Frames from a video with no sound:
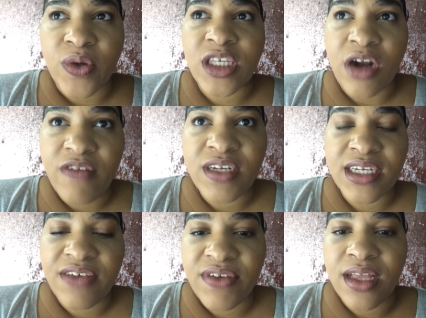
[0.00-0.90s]
start off to
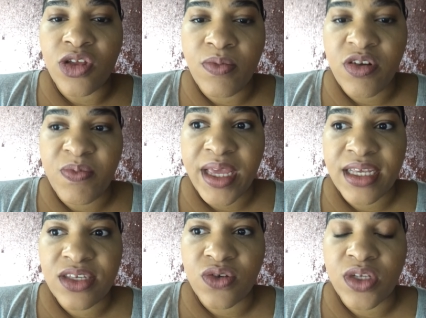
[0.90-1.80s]
give it a little bit of
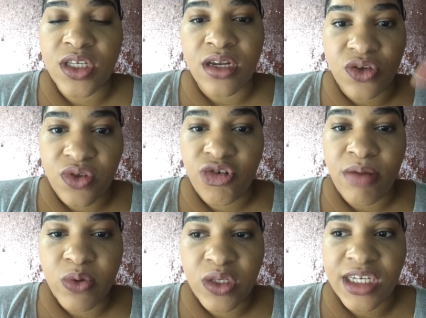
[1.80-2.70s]
mix, so it's going to do the
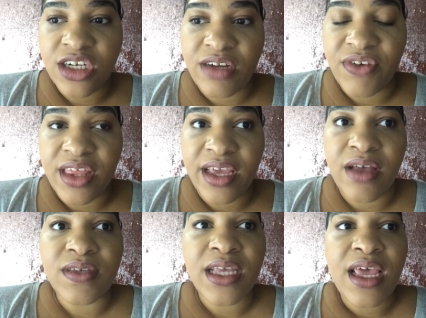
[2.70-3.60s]
crumble stage and everything
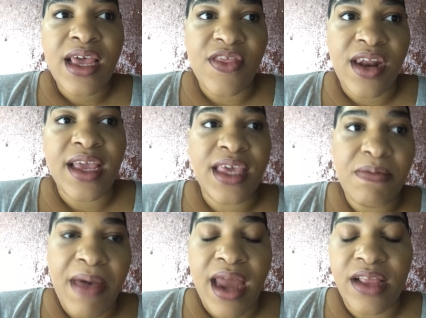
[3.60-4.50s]
else, and then I
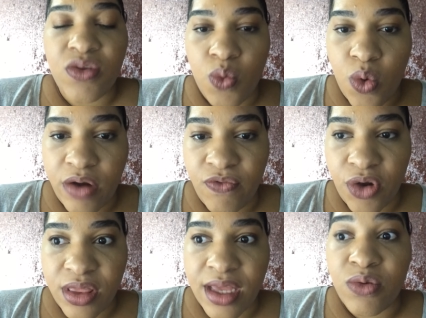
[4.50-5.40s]
keep adding the
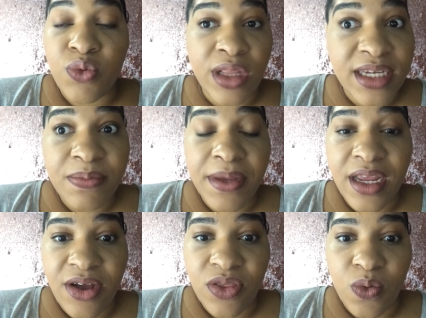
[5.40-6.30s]
1/4 in. Really
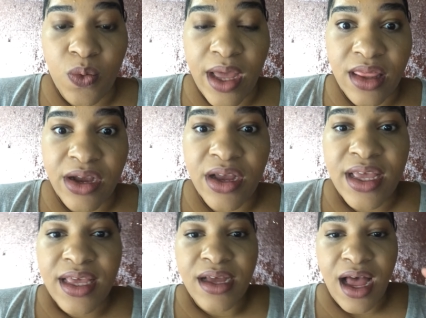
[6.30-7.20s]
depending on the weather,
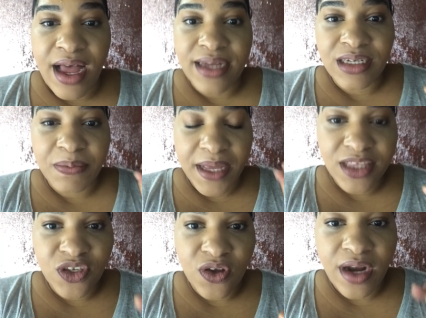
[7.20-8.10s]

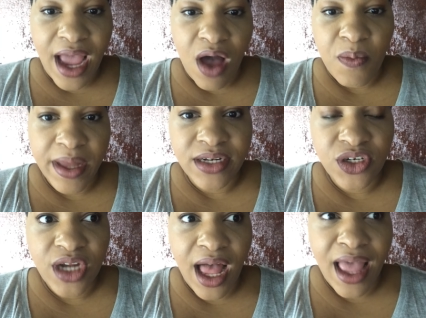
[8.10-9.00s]
depends on how
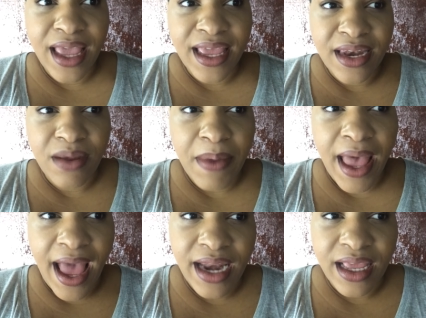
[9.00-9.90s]
much I end up
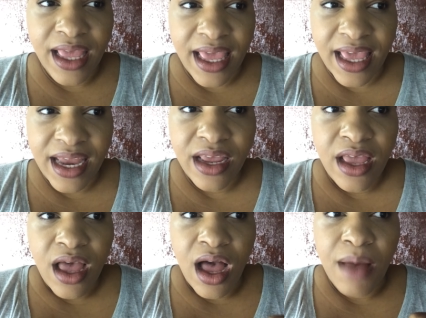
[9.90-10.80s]
adding in,
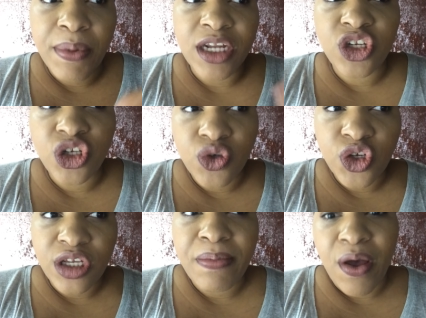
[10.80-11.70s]
but it's
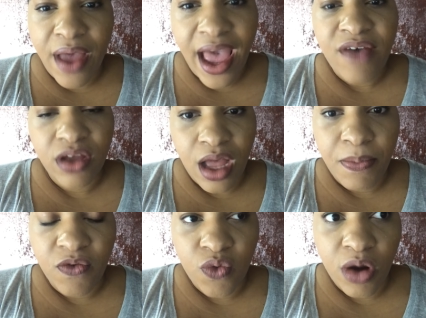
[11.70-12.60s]
usually about half a
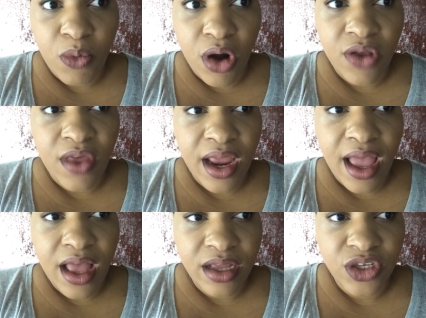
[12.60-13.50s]
cup of warm water that I
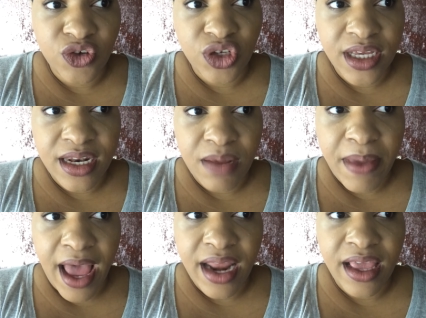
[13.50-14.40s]
usually end up
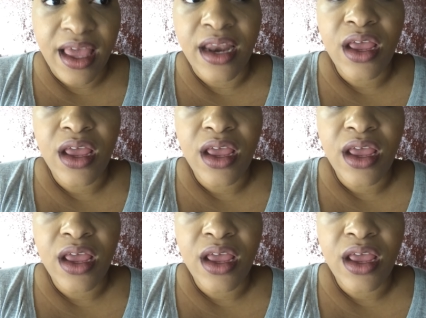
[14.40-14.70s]
adding in